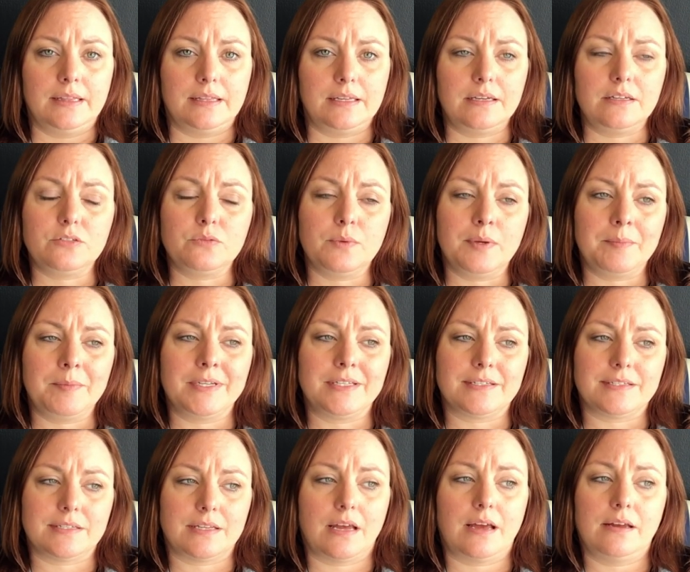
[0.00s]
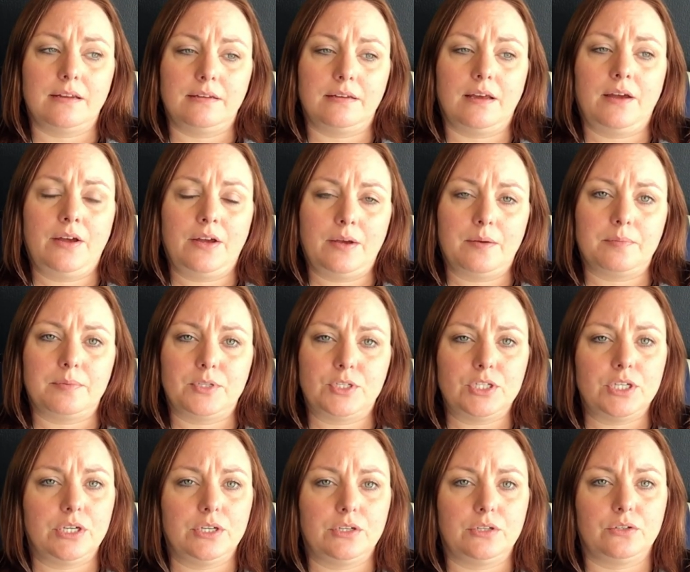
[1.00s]
These women signed up
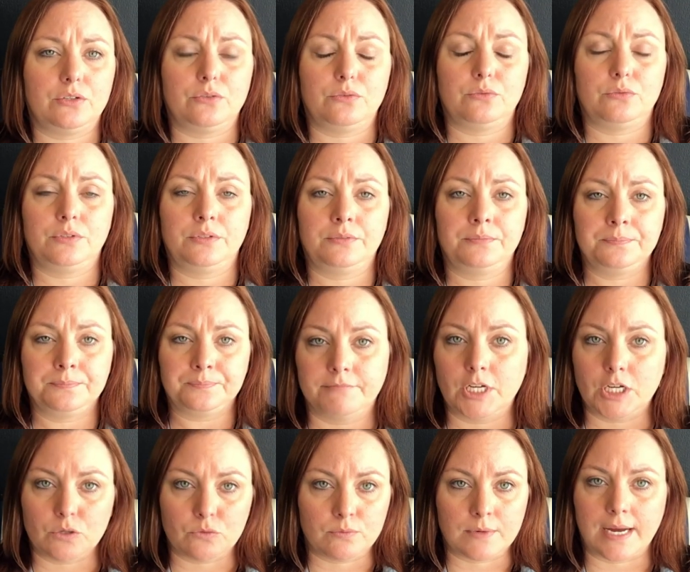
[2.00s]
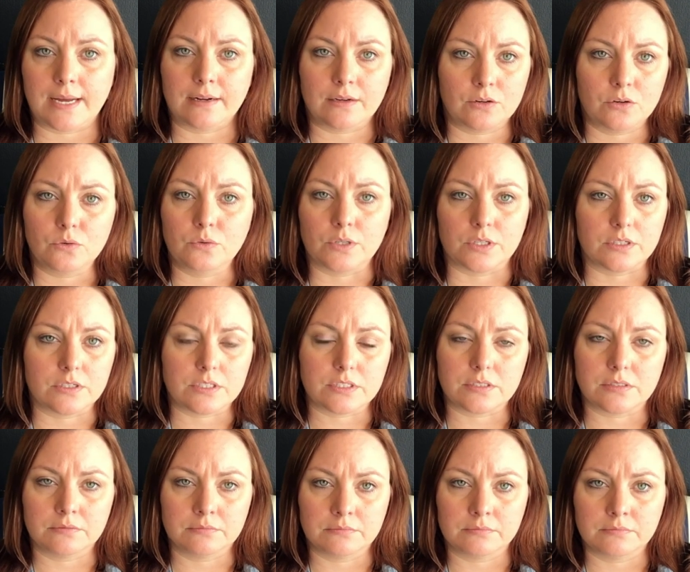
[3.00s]
to ride a
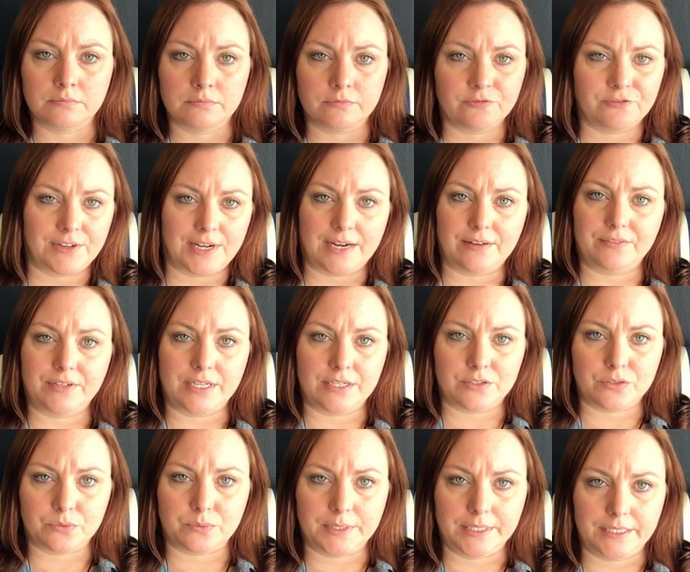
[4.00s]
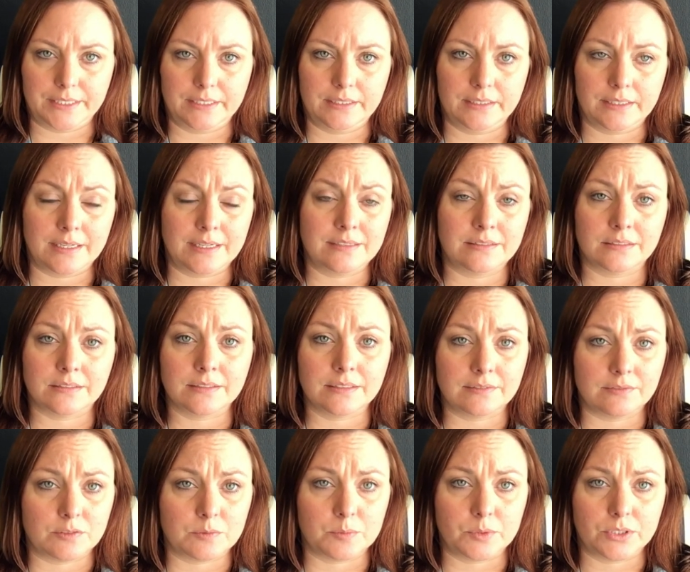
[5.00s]
horse 5 days a week and
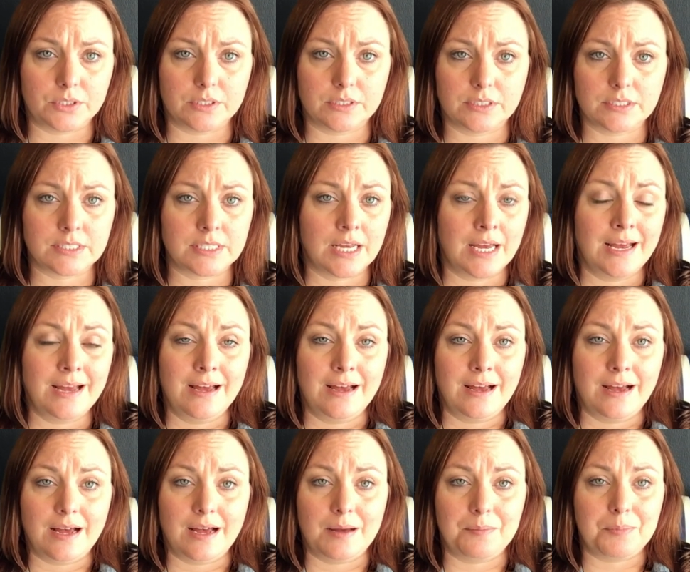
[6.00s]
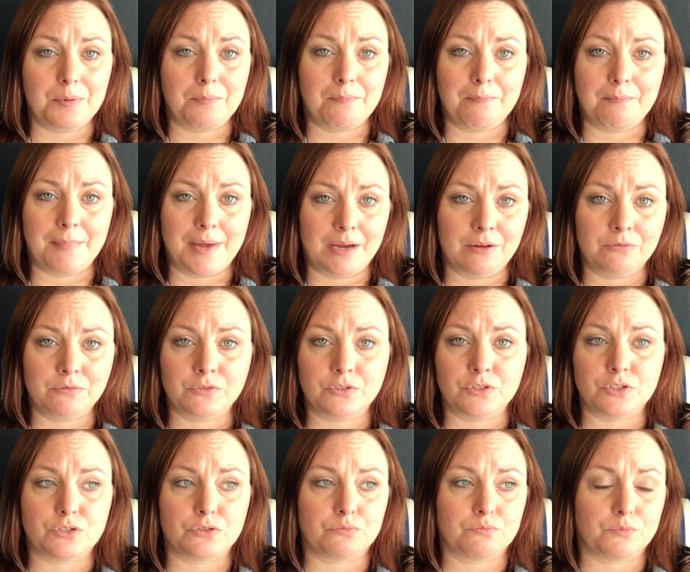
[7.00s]
deliver books up
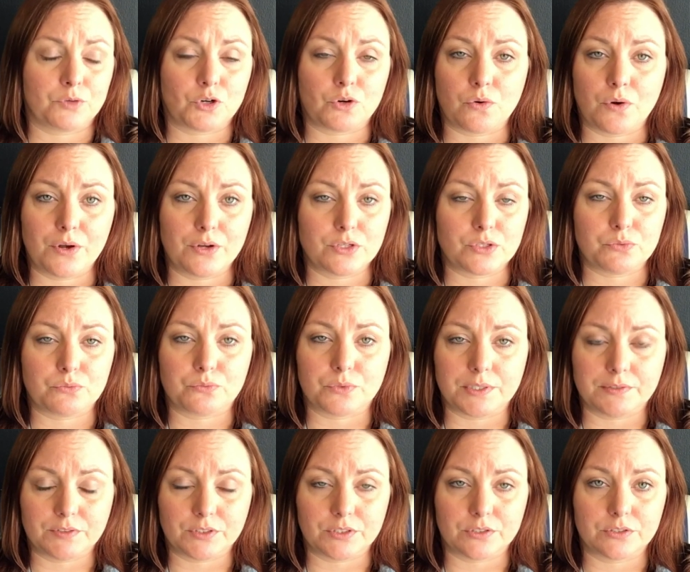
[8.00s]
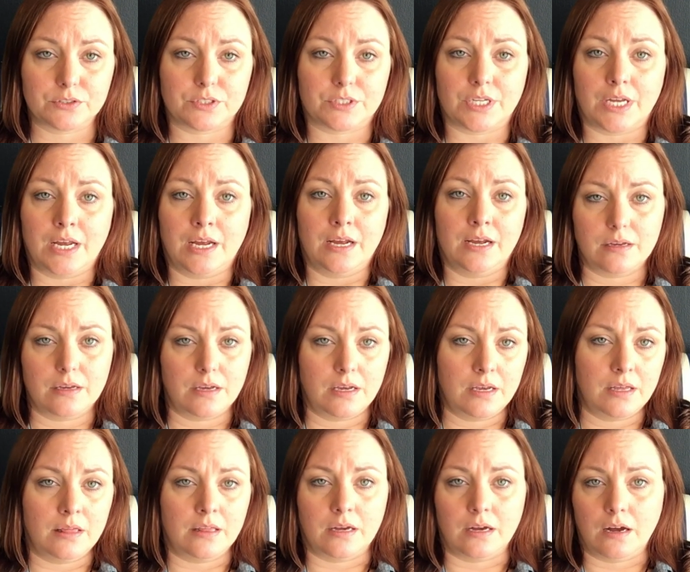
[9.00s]
mountains, cross rivers,
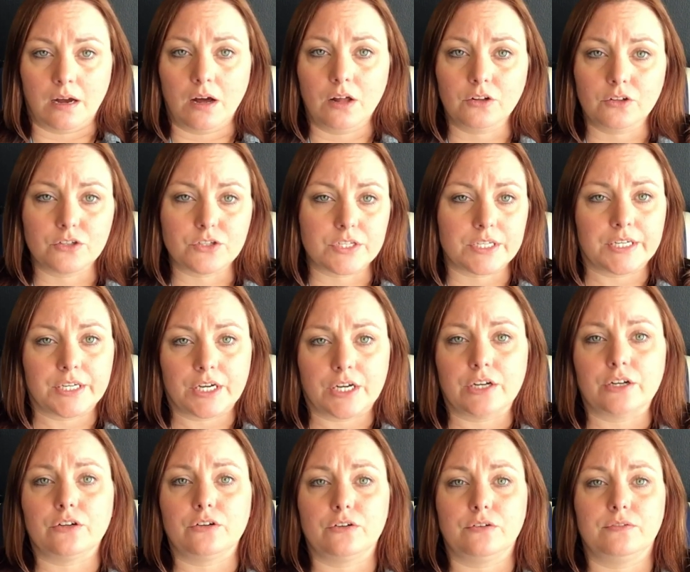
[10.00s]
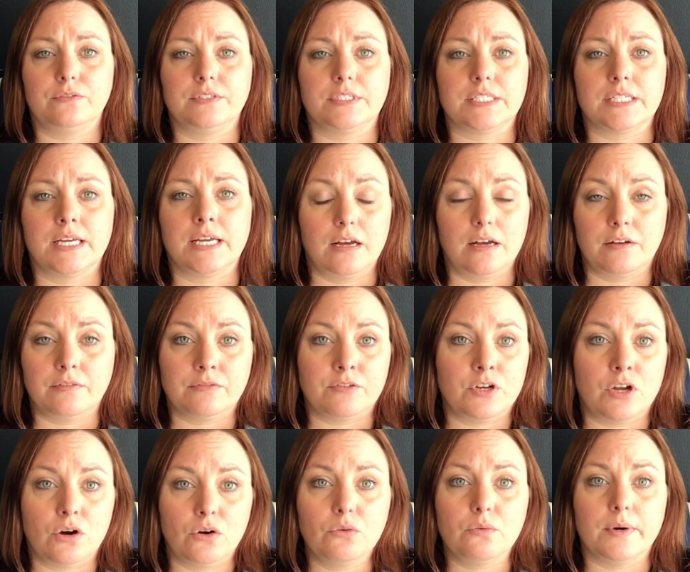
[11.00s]
in the hollers and coves of
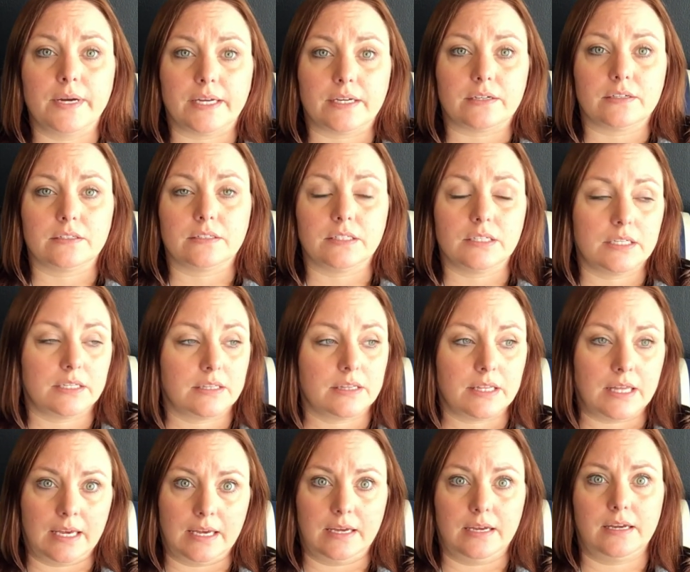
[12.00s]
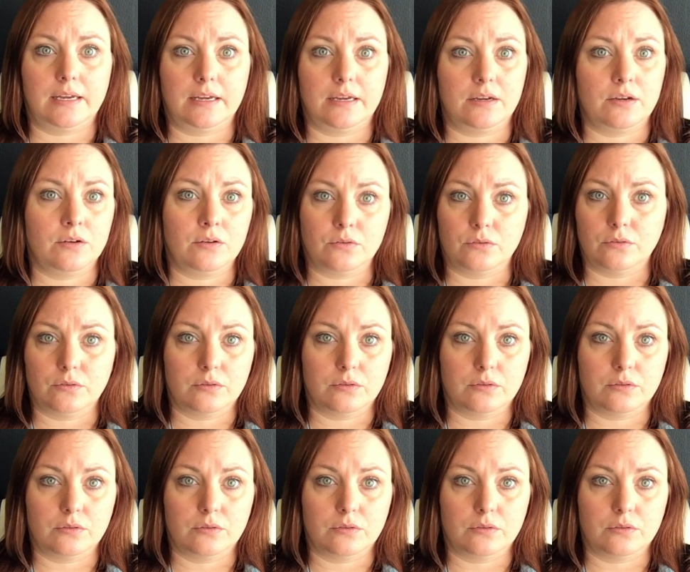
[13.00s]
nowhere. Like they